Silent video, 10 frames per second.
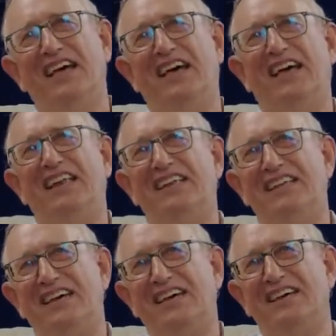
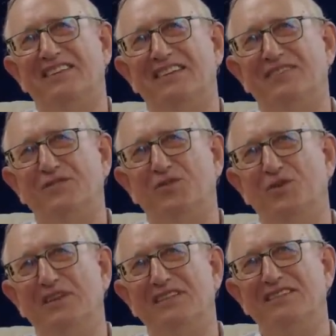And uh, to
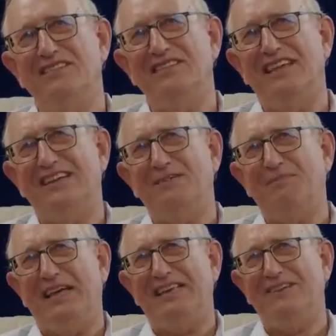call it an
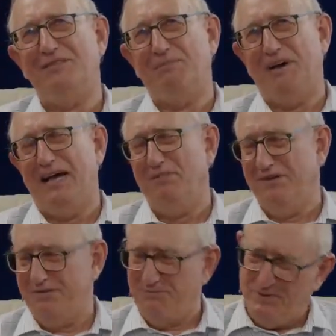ecumenical
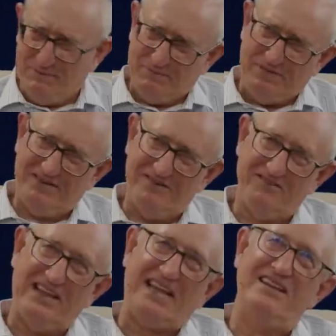Bible is probably
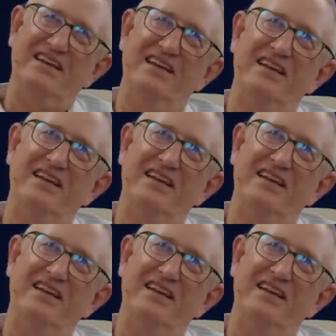correct.